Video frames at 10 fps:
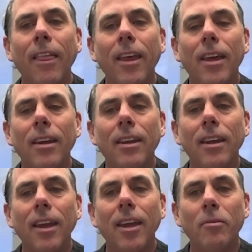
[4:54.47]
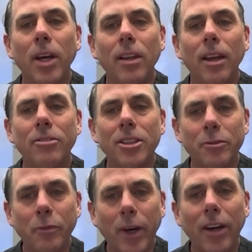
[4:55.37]
And my life
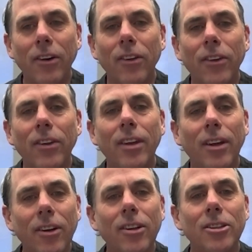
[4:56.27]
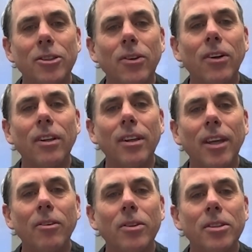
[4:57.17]
spiraled out of control.
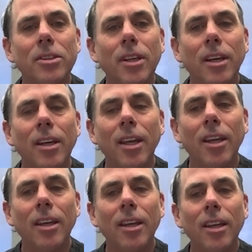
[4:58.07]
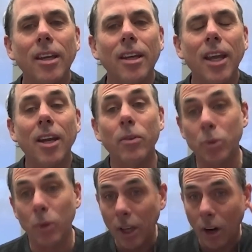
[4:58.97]
It was And it was
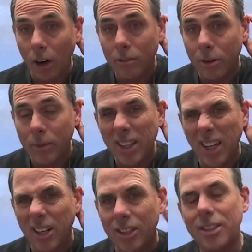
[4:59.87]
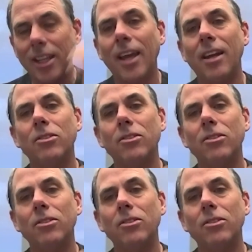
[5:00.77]
really hard for me to understand.